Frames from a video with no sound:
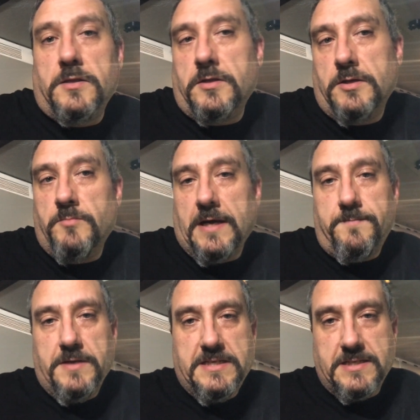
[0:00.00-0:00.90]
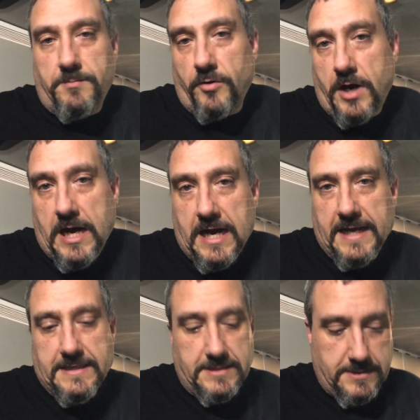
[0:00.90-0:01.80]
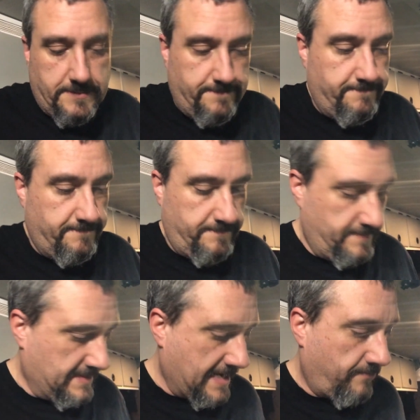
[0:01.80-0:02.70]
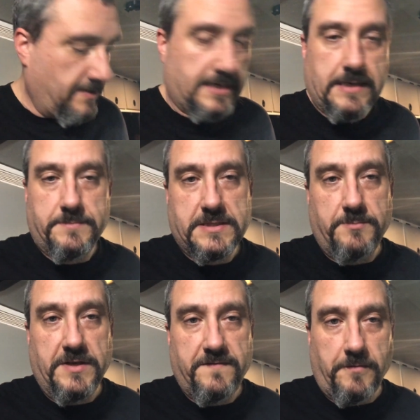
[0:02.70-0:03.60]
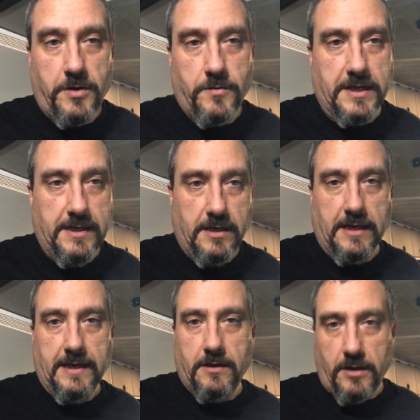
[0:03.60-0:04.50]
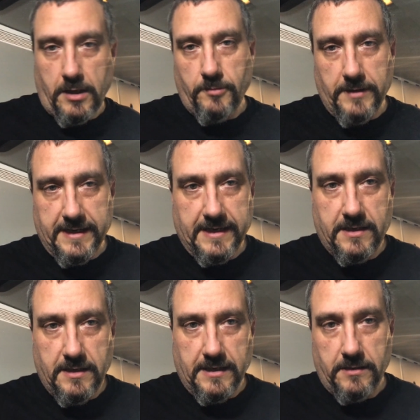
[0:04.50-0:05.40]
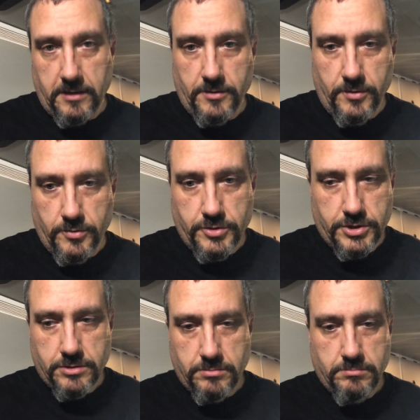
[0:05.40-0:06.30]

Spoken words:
You might be surprised that when it comes to beefaroni, it already includes